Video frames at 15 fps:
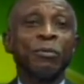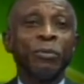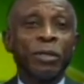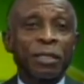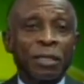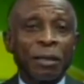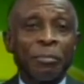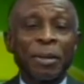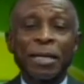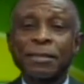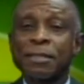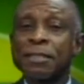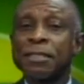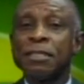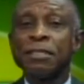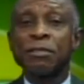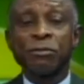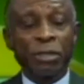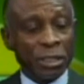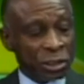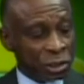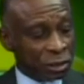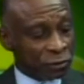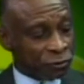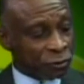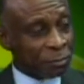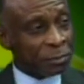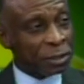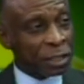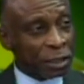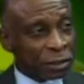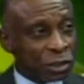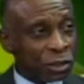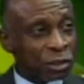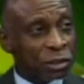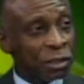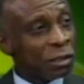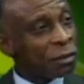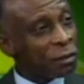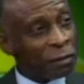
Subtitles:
with capacities ranging from Dutch,